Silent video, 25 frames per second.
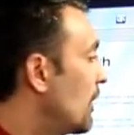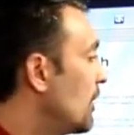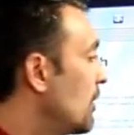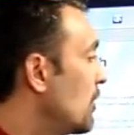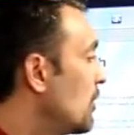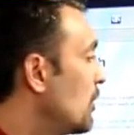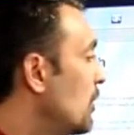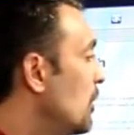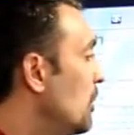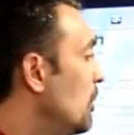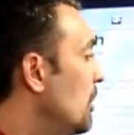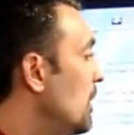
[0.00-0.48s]
You
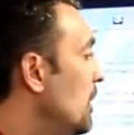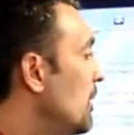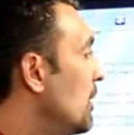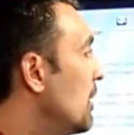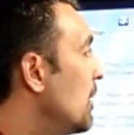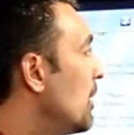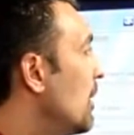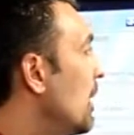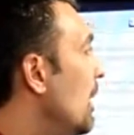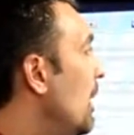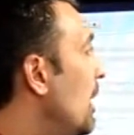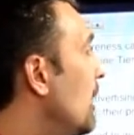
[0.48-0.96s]
can zoom
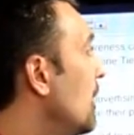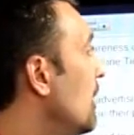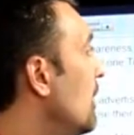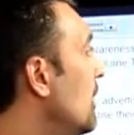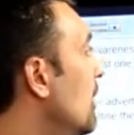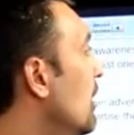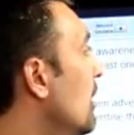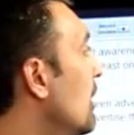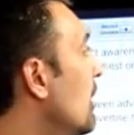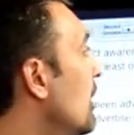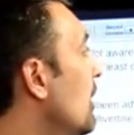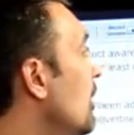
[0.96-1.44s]
into that.
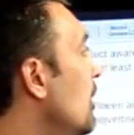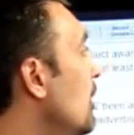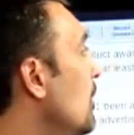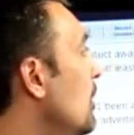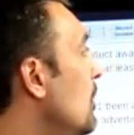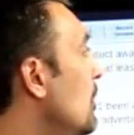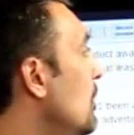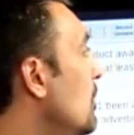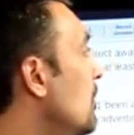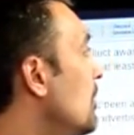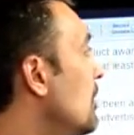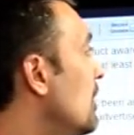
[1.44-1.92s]
You
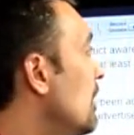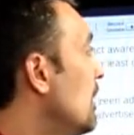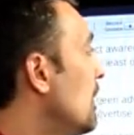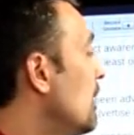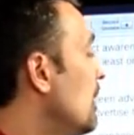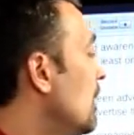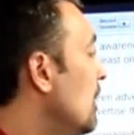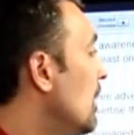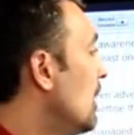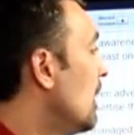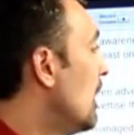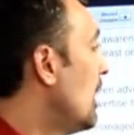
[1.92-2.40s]
can use
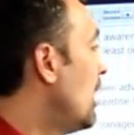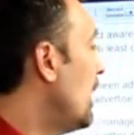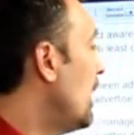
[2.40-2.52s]
the